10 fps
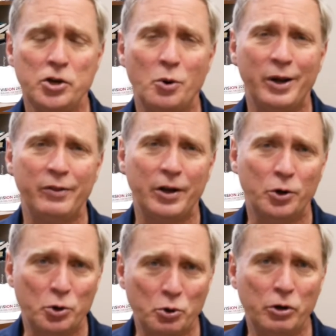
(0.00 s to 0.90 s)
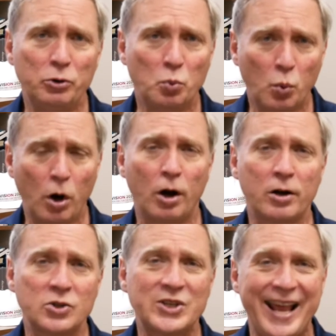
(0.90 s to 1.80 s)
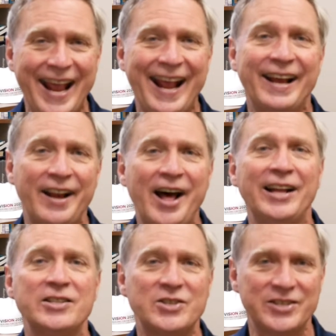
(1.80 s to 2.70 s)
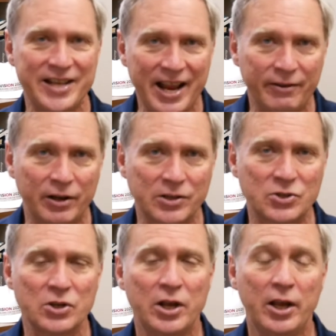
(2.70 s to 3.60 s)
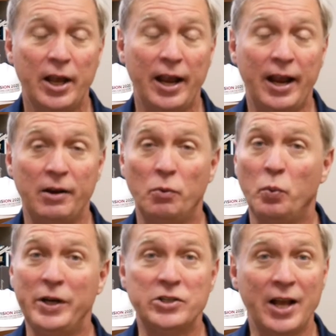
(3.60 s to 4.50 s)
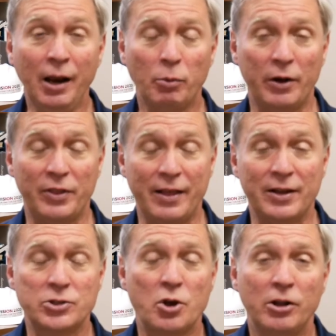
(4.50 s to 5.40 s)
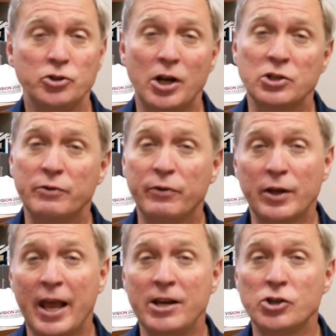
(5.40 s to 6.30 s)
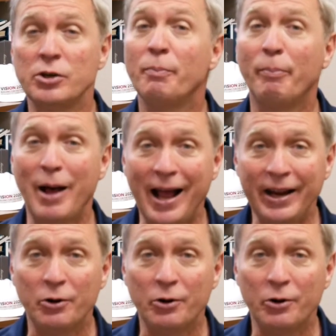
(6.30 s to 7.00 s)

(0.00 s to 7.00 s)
knowing that good works cannot save us. And we celebrate that. That's called justification by